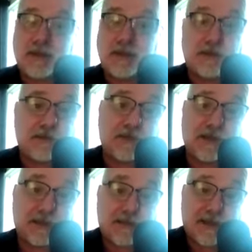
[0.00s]
kid who
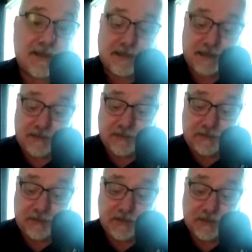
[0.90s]
sat in a math class
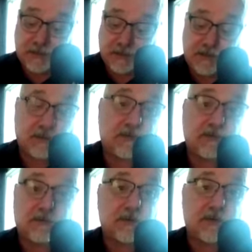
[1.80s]
would be just
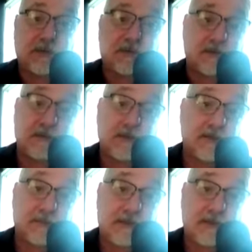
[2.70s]
as smart as the,
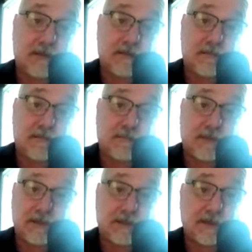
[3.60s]
the
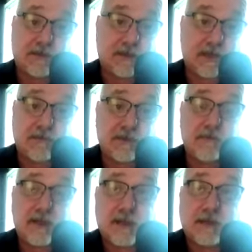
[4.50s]
kid that's aligned with
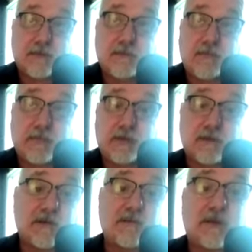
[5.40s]
math,
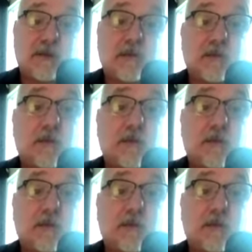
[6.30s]
or every kid could